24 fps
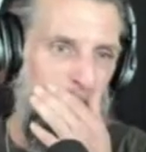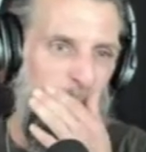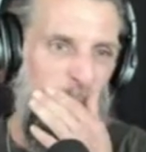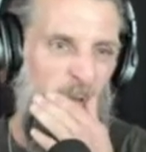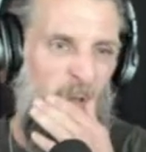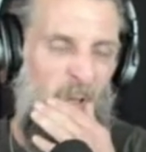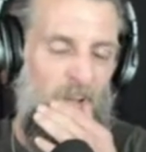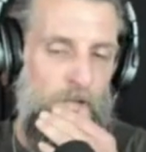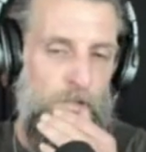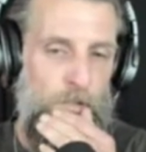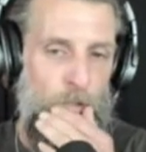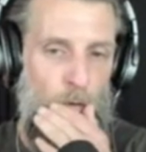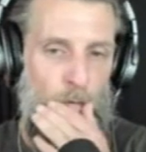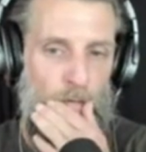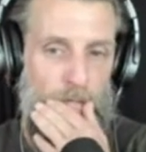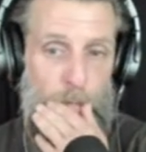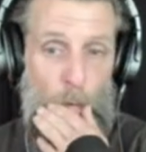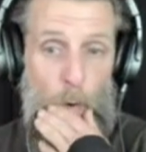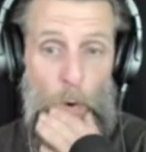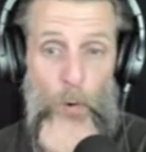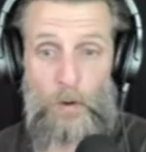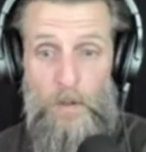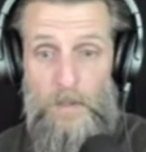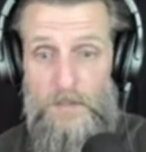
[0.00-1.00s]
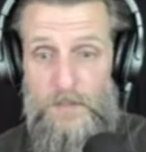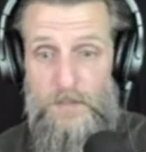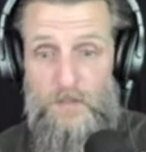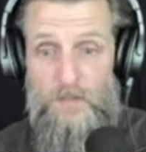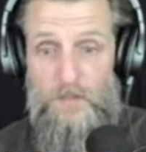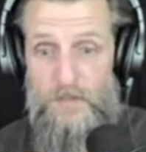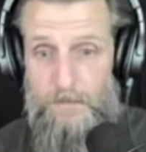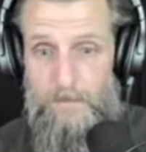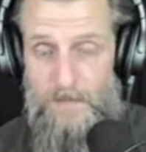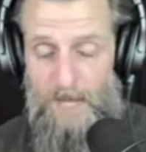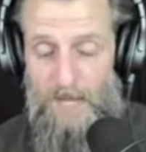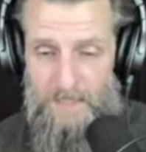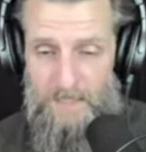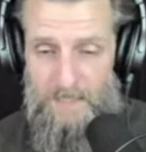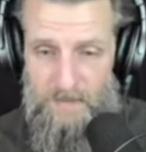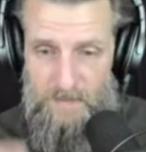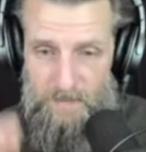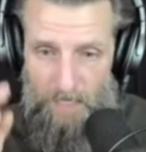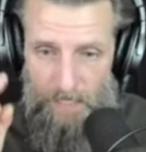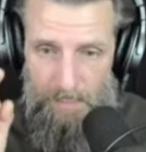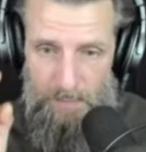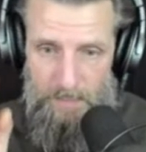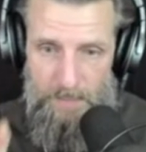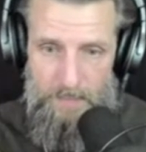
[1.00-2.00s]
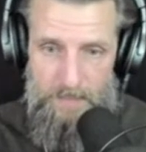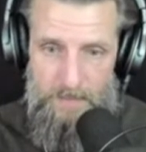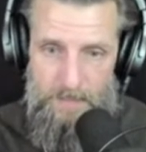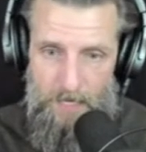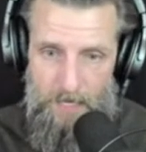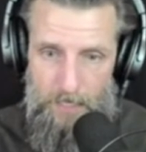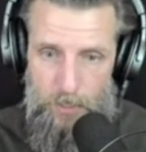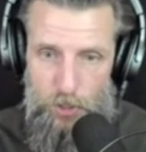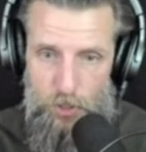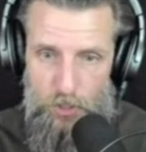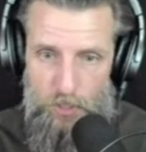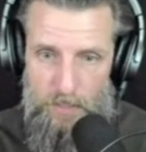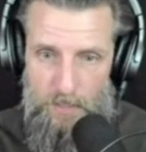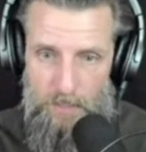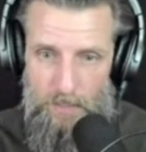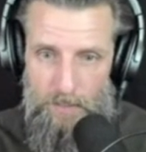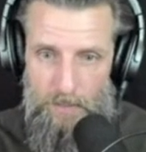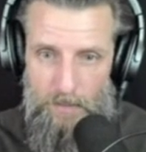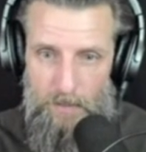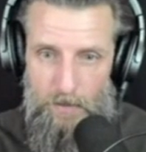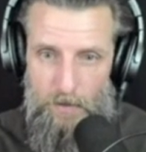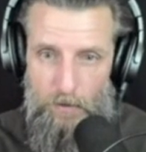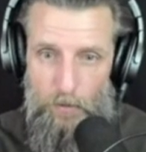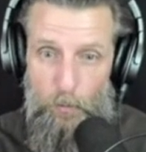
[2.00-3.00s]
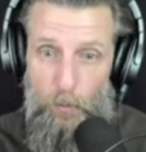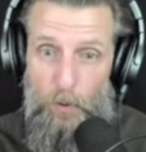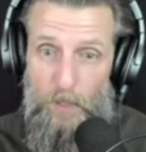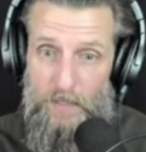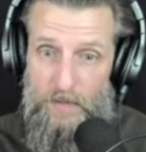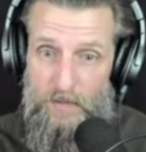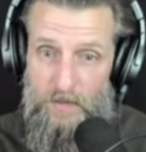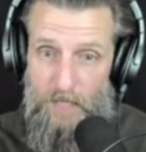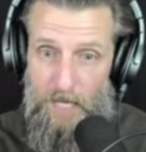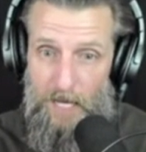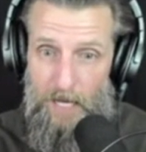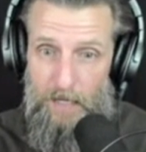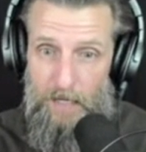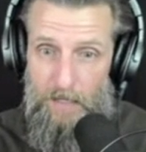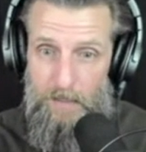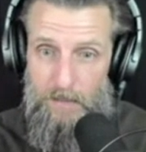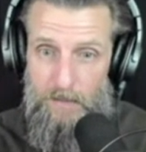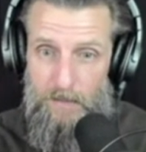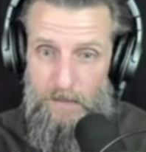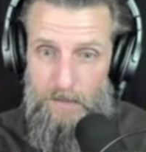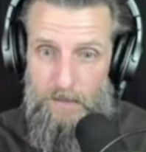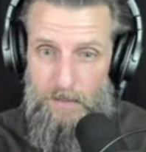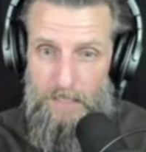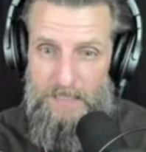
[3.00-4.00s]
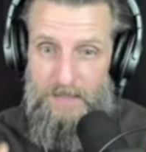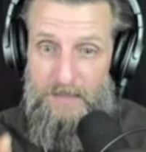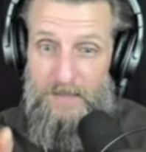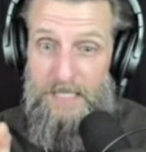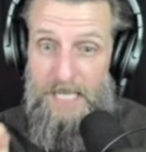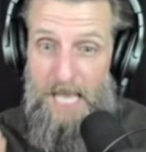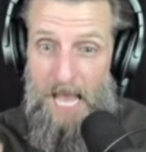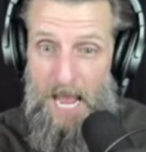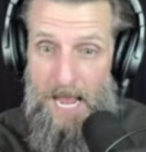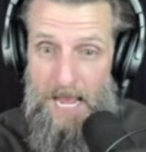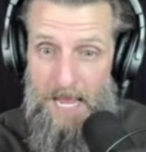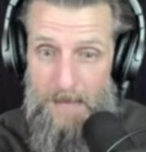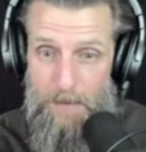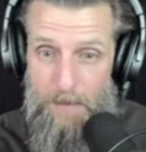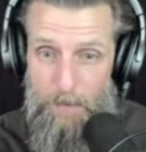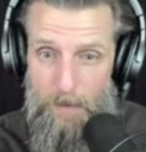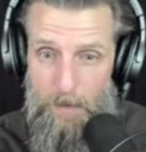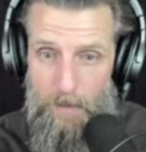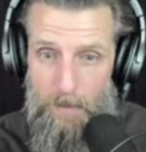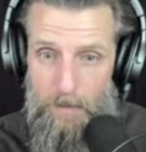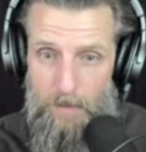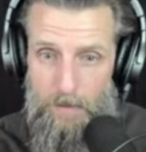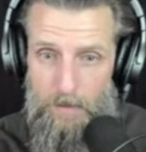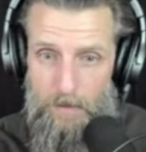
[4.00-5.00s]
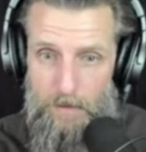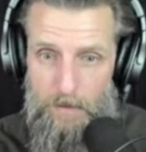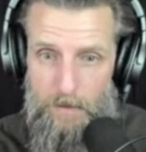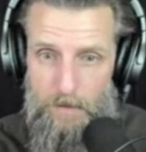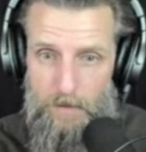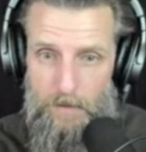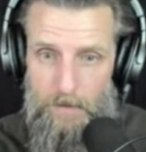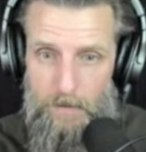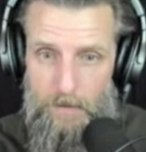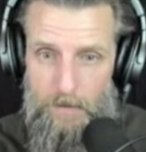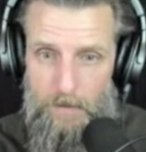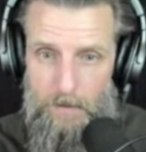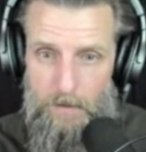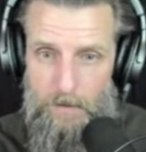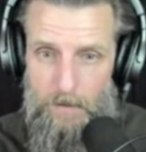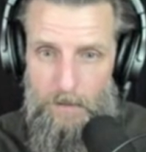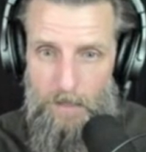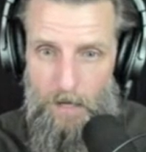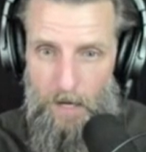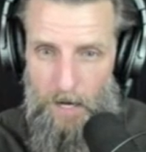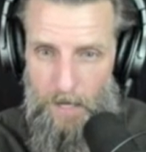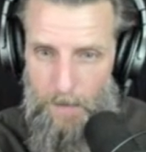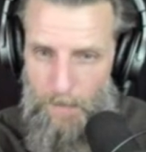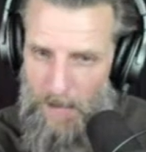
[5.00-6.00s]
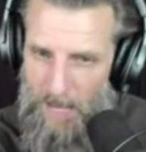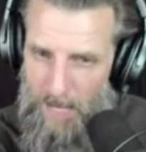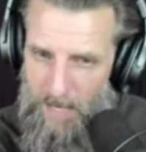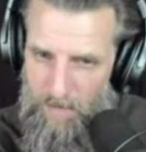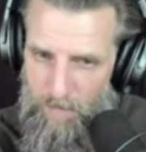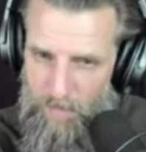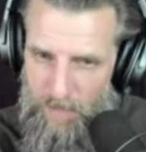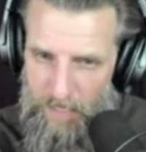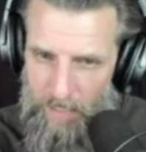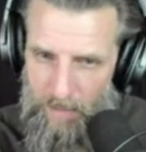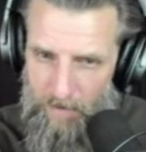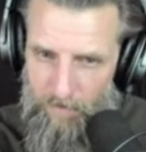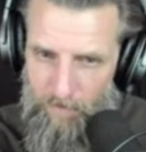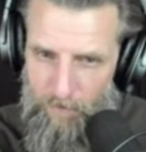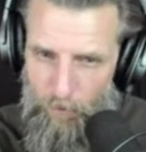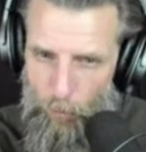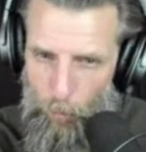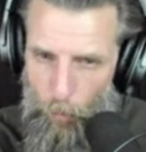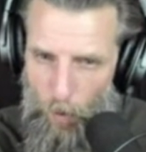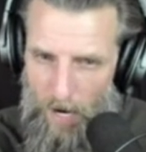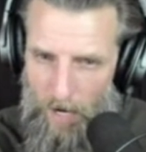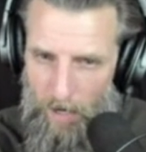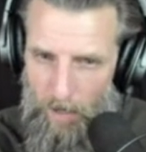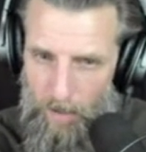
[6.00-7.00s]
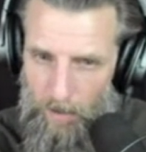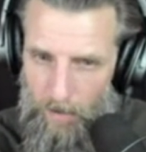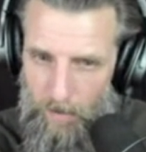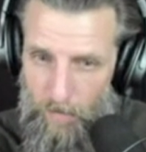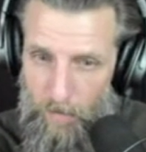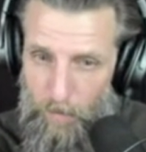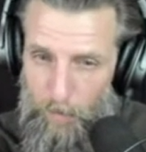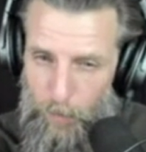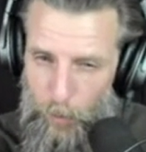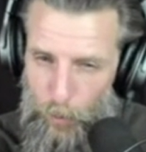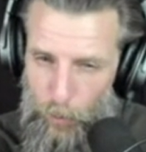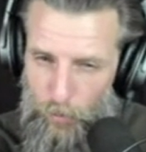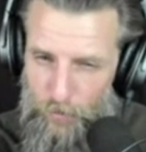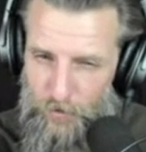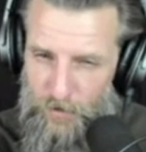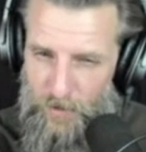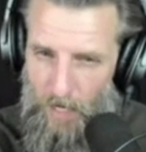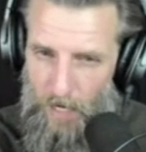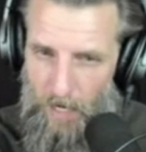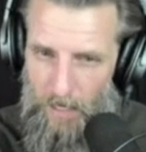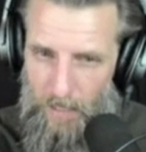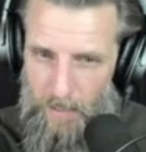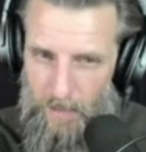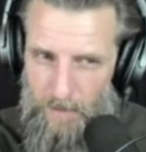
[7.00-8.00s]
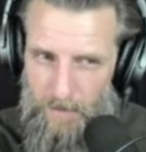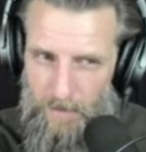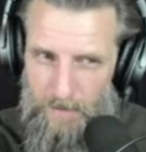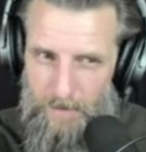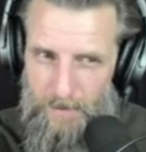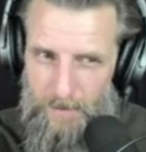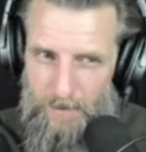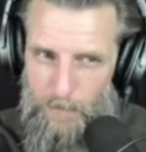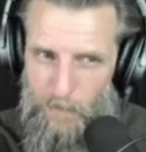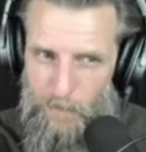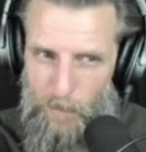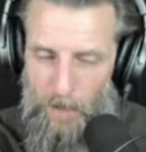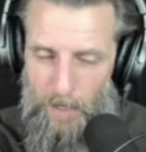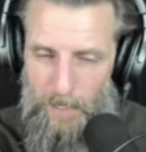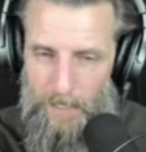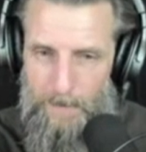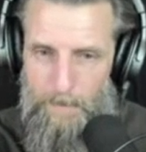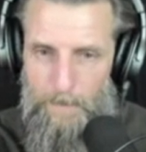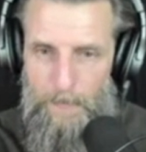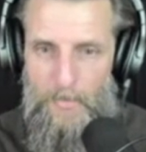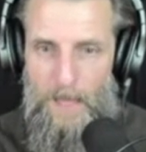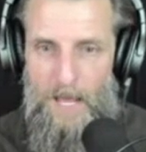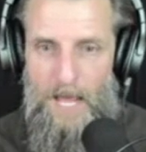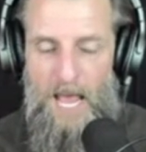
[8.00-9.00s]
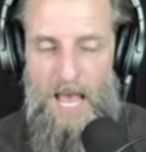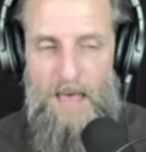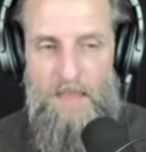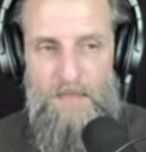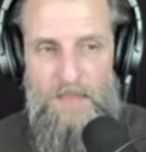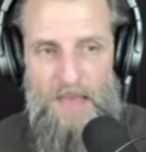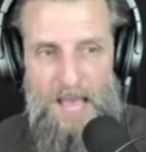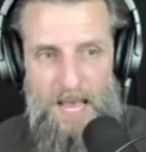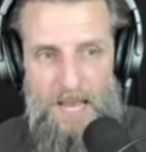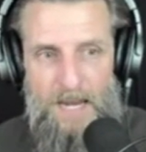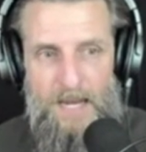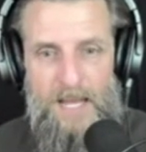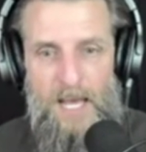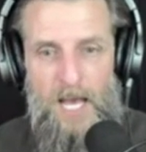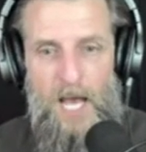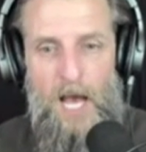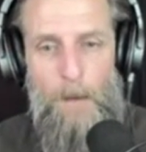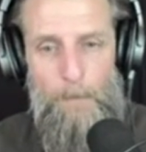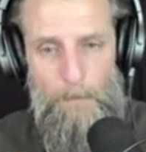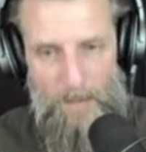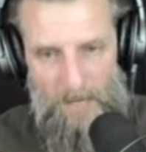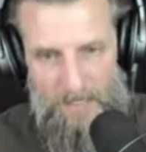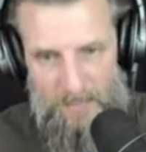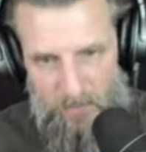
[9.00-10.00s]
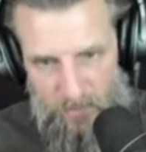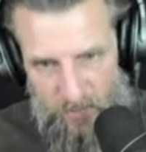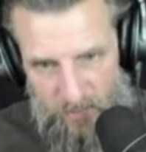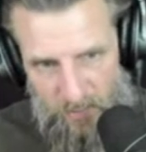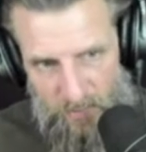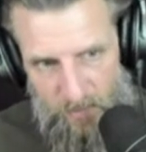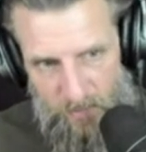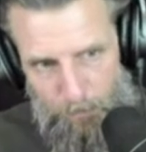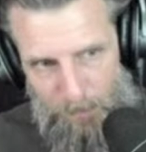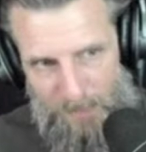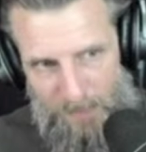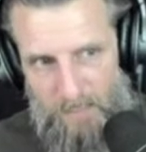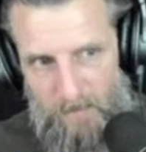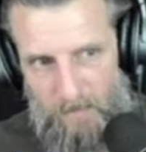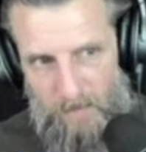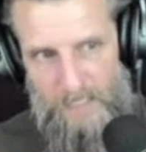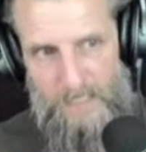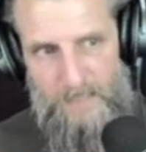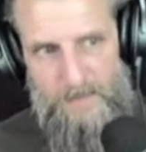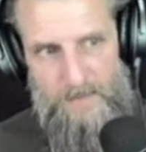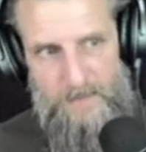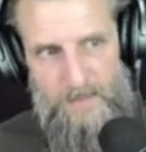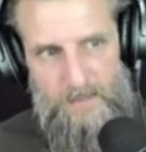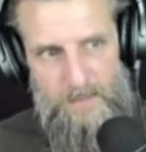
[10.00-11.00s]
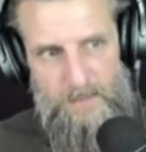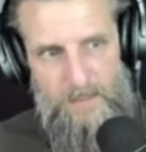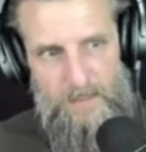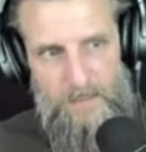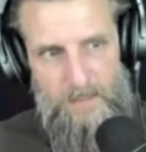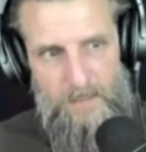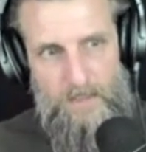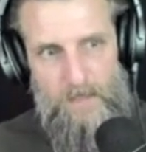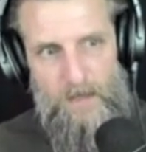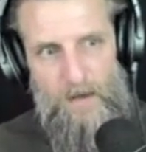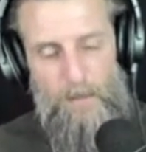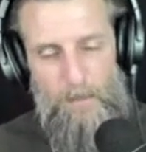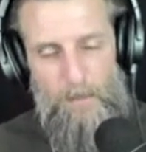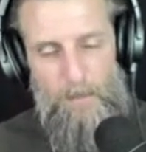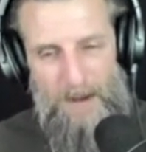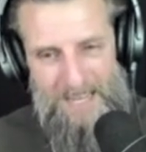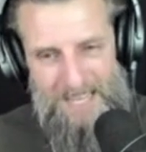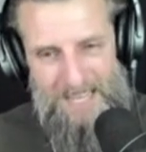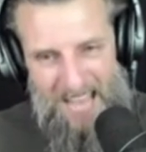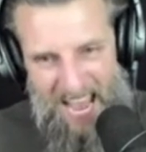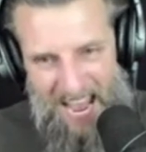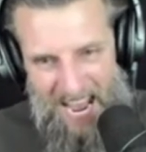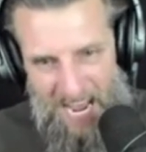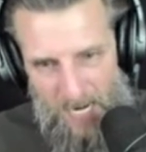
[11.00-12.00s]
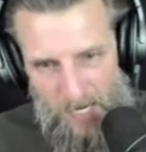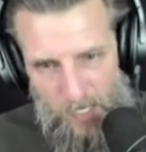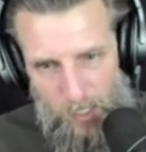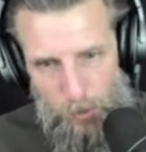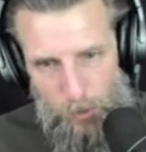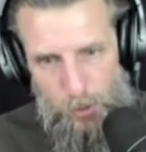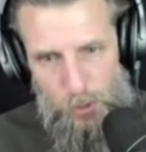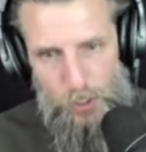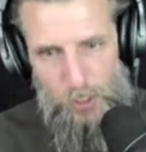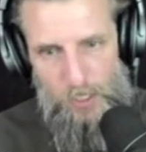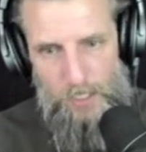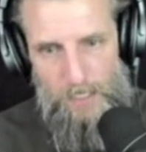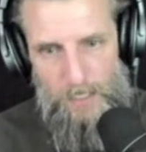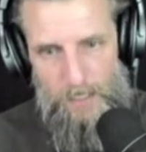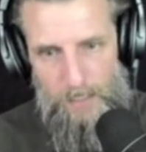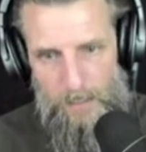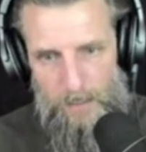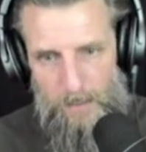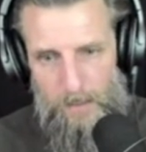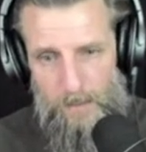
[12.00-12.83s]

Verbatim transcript: so of course I set an intention. What is that? It's the aim. I'm aiming for where? The bullseye, right? And then my spirit, my energy,